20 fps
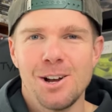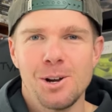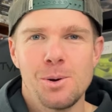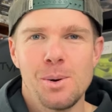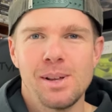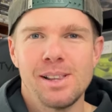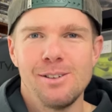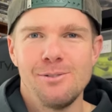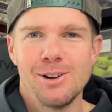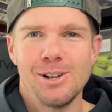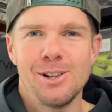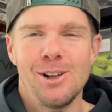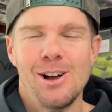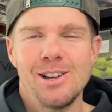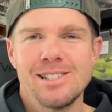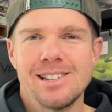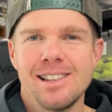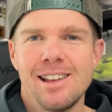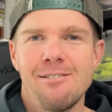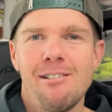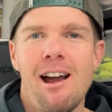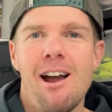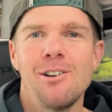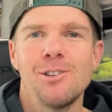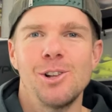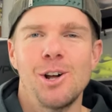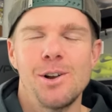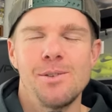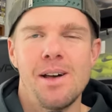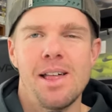I quickly realized that there are a
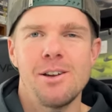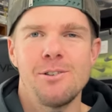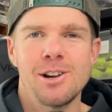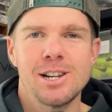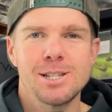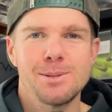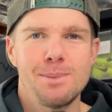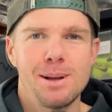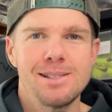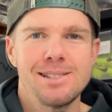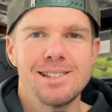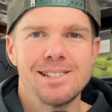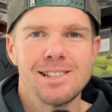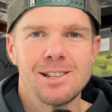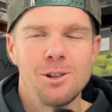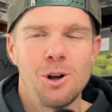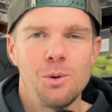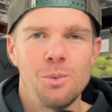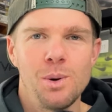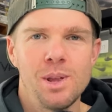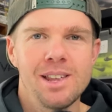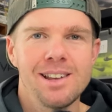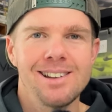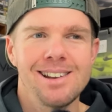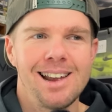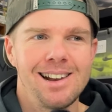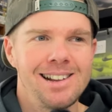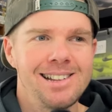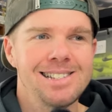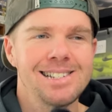lot of other expenses along with it,
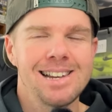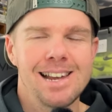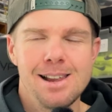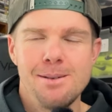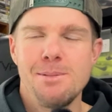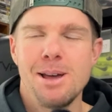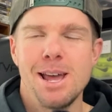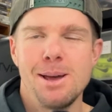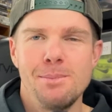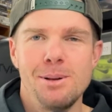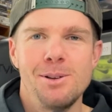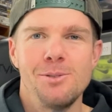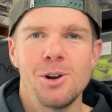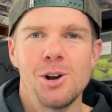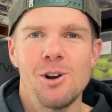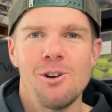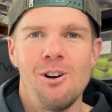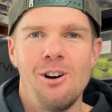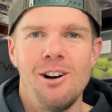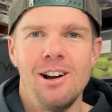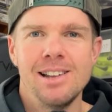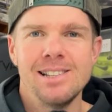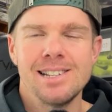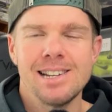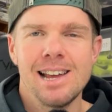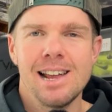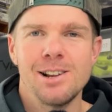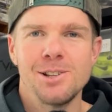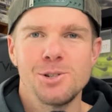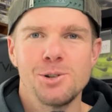and it's going to be a bit of a grind
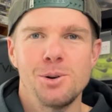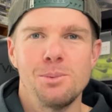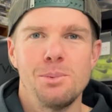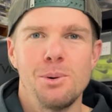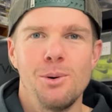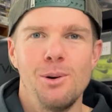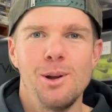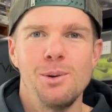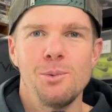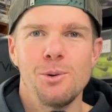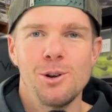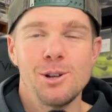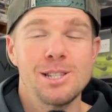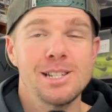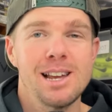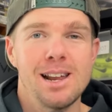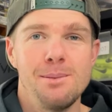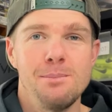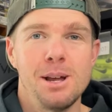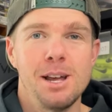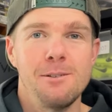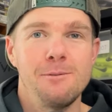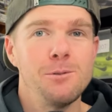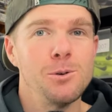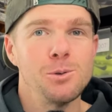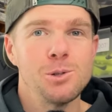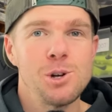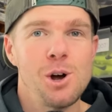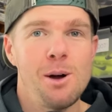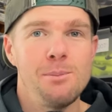to get it to a point where it's going to be a
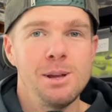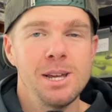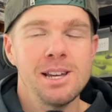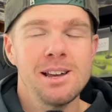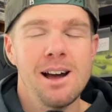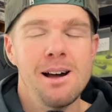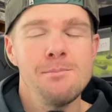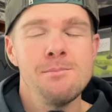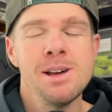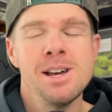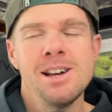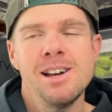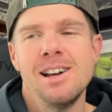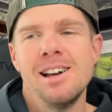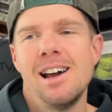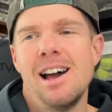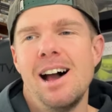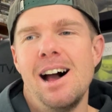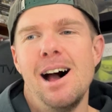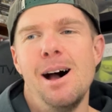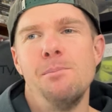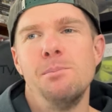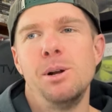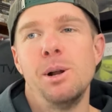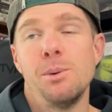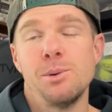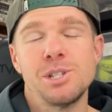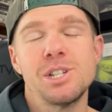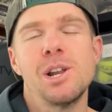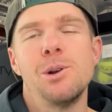full time income. Um, but
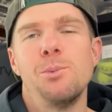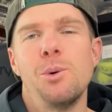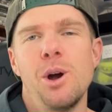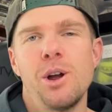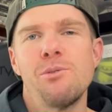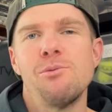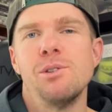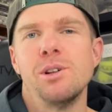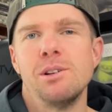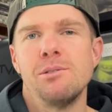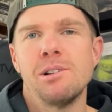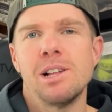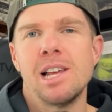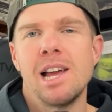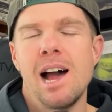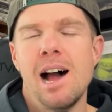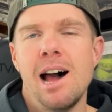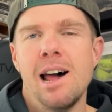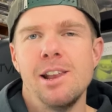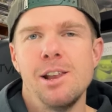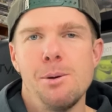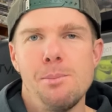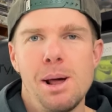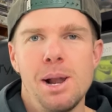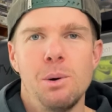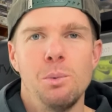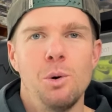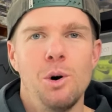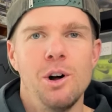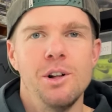I was going to work really, really hard no
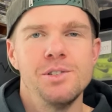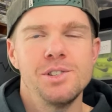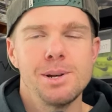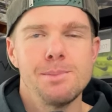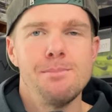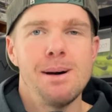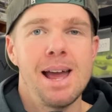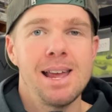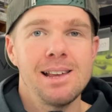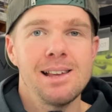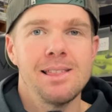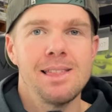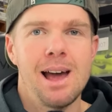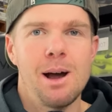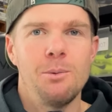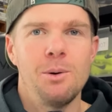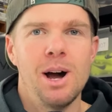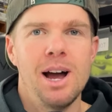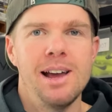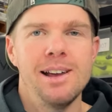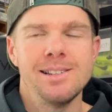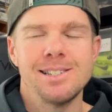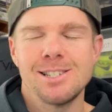matter what to make it that way.